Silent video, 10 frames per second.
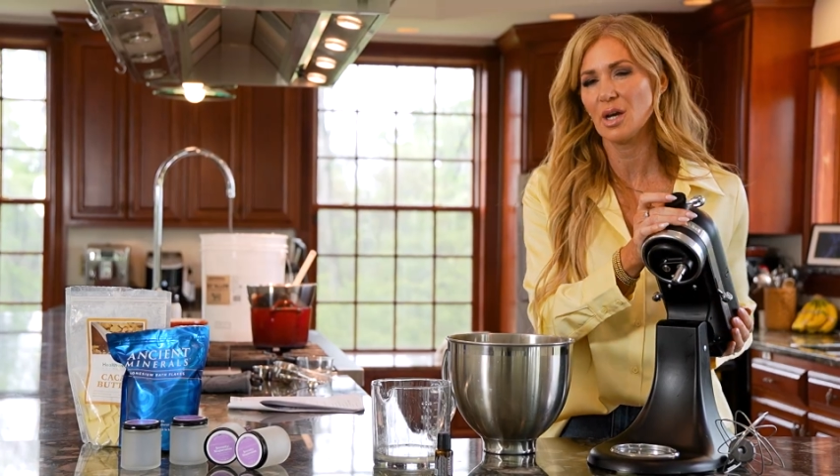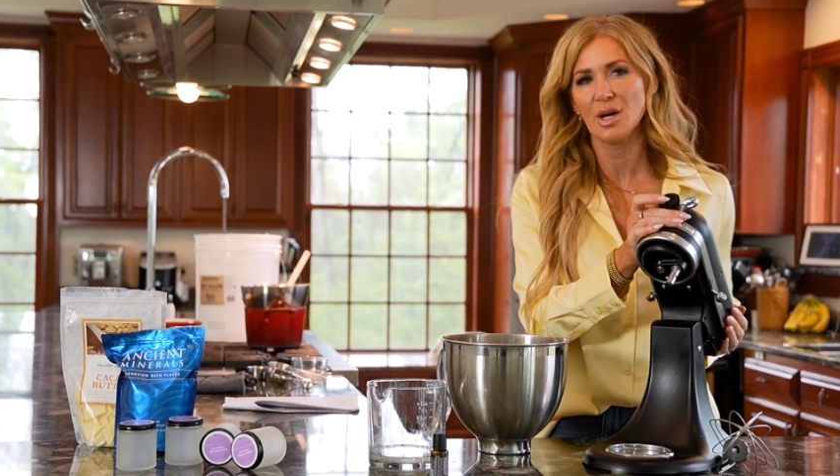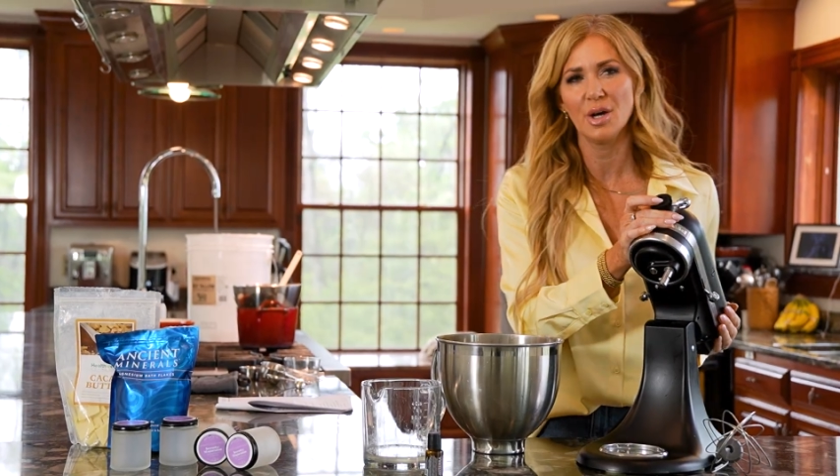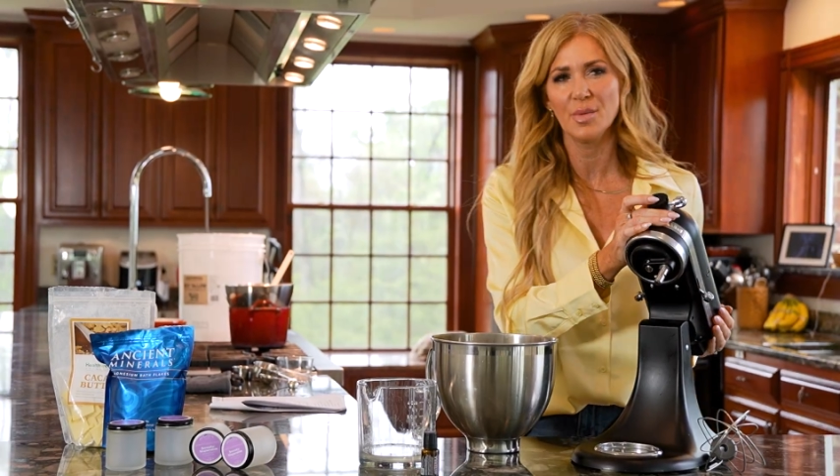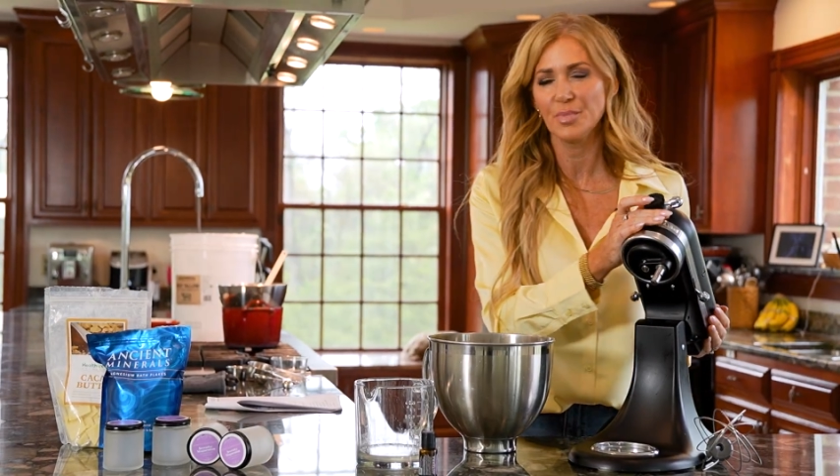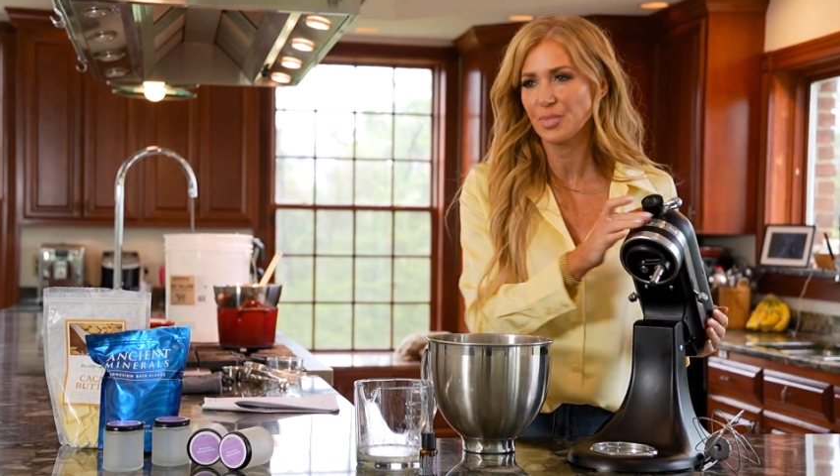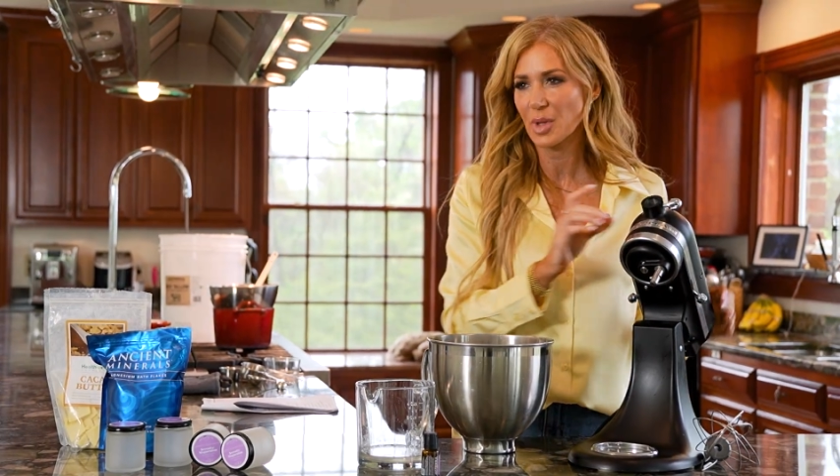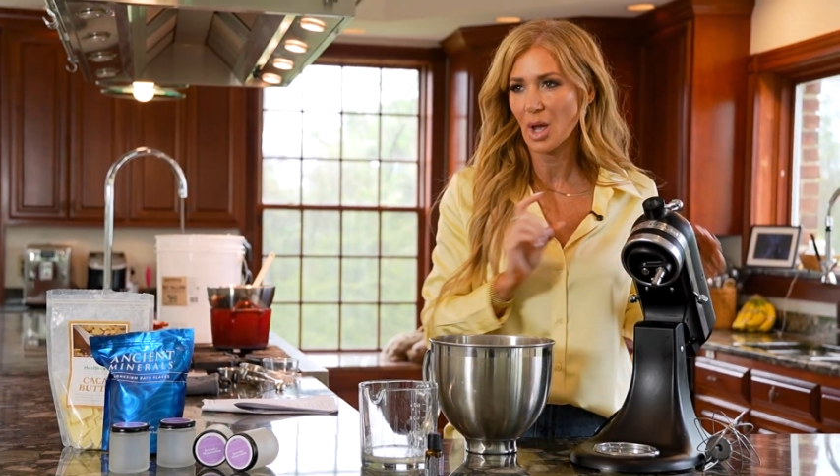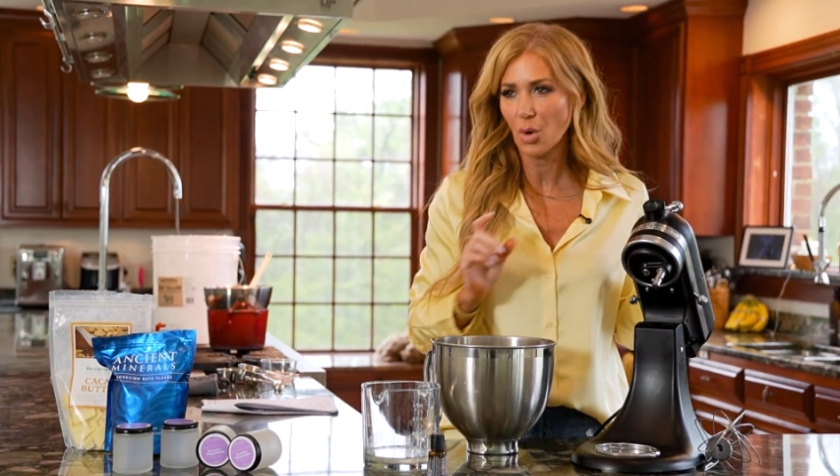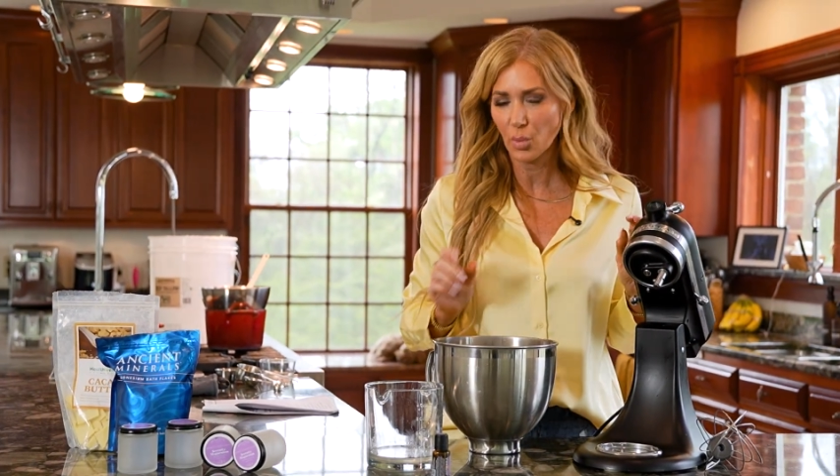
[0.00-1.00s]

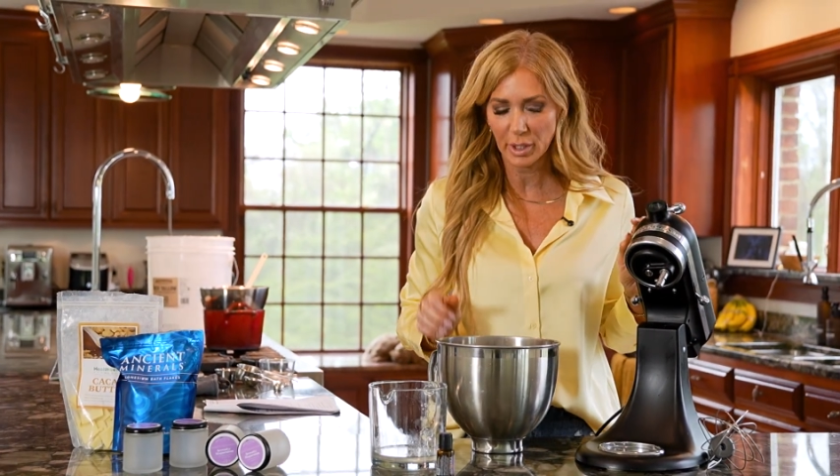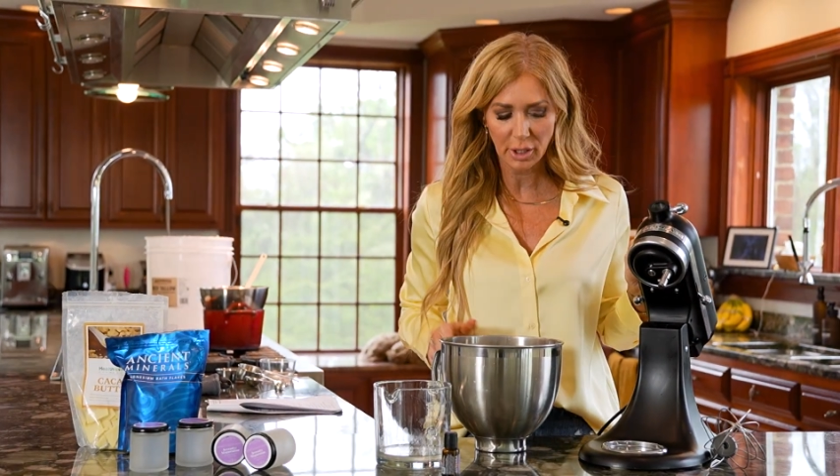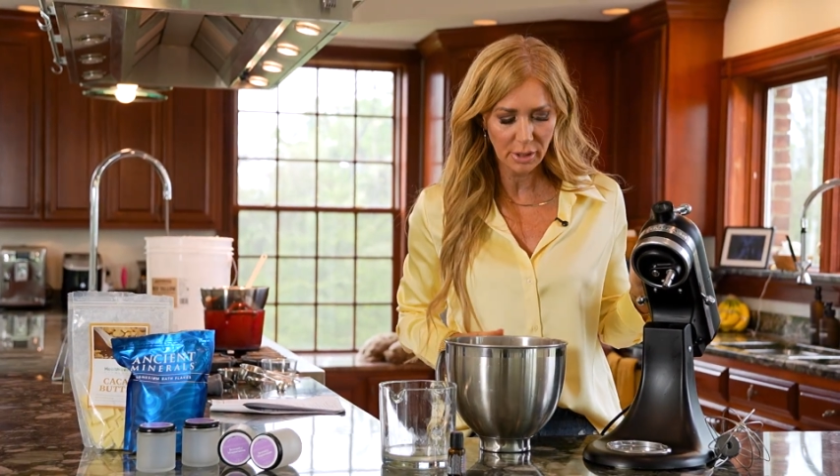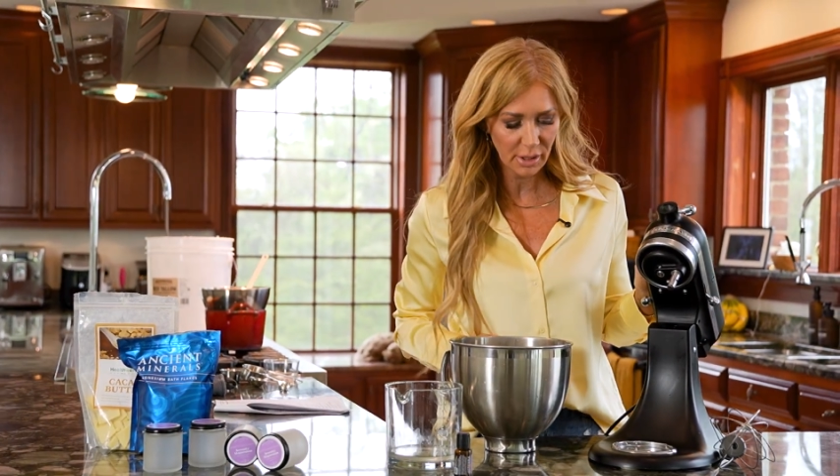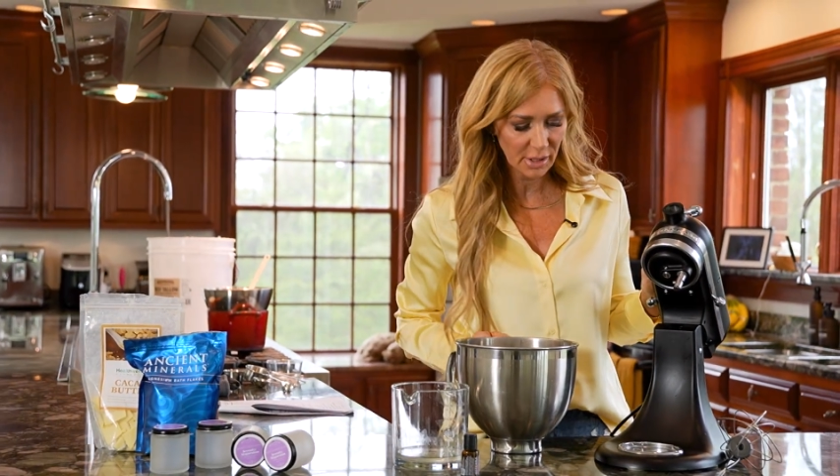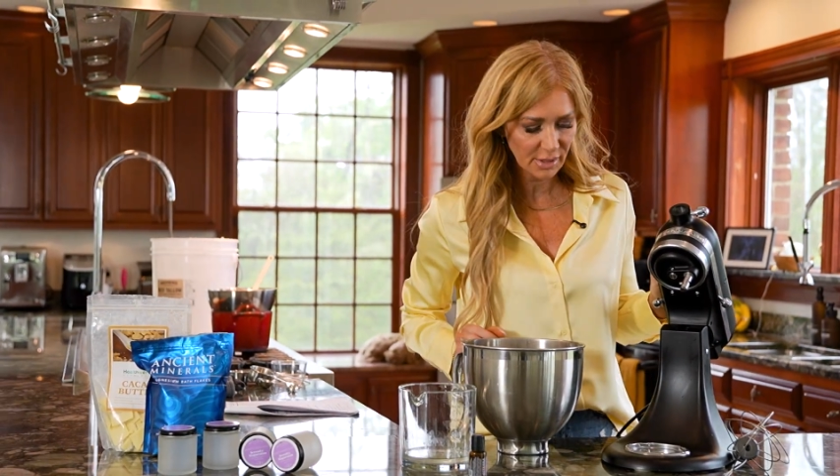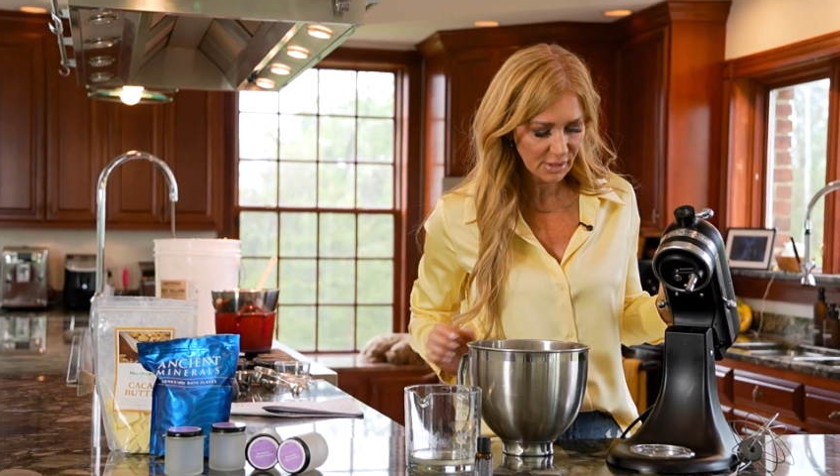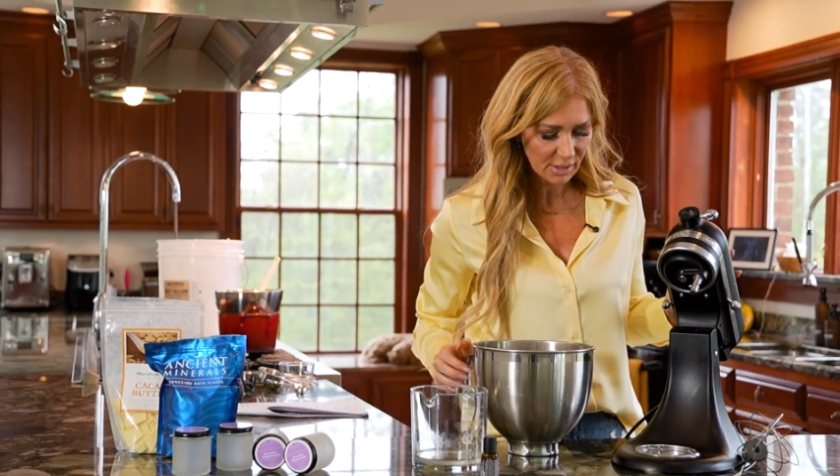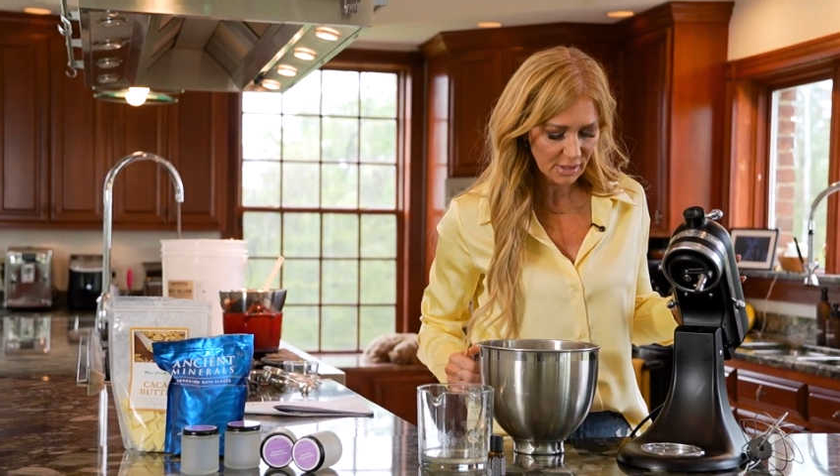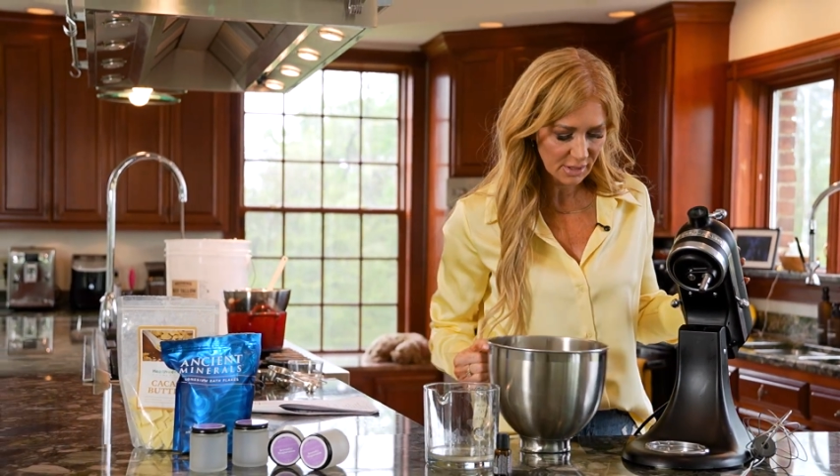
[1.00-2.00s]
a weird
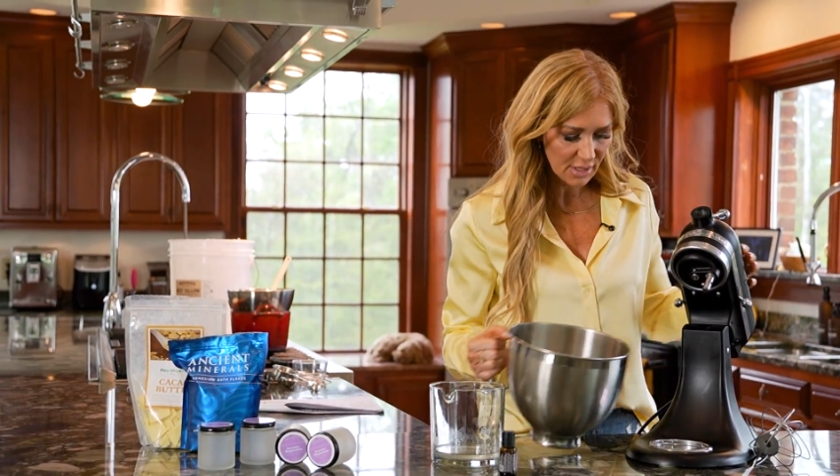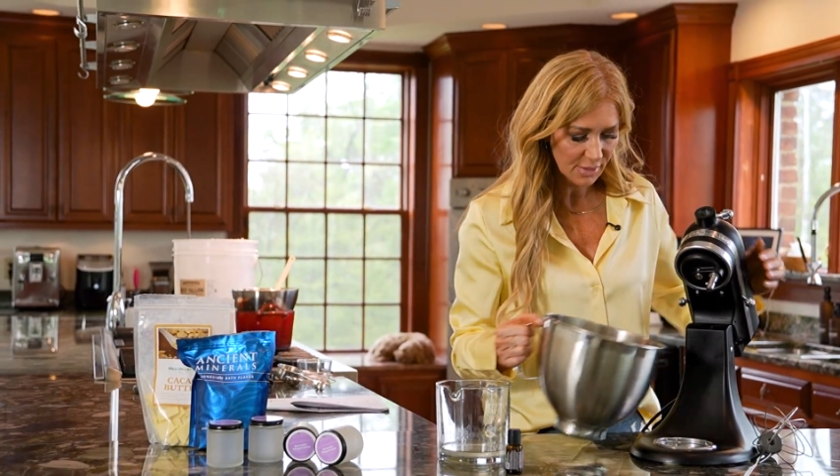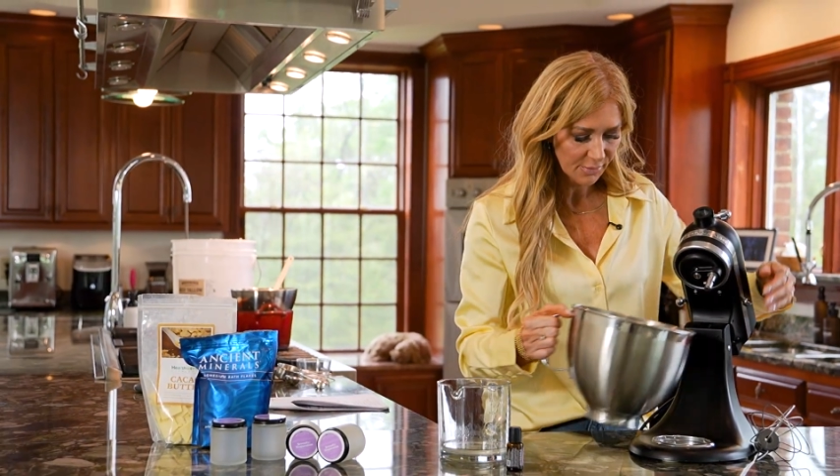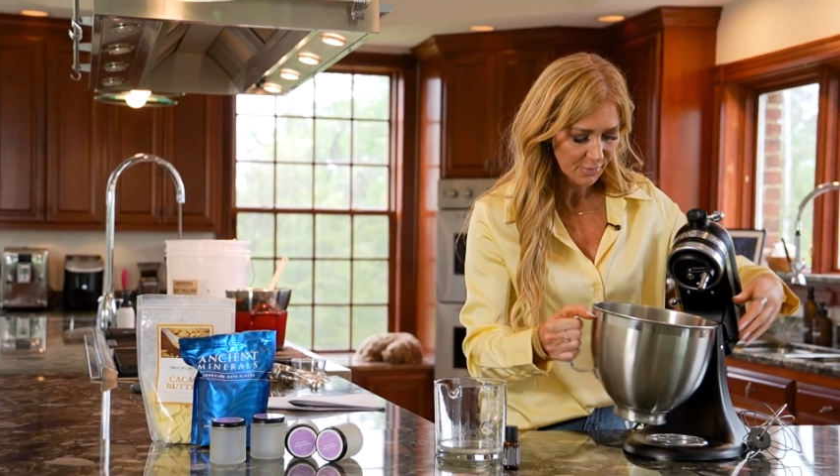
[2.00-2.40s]
consistency.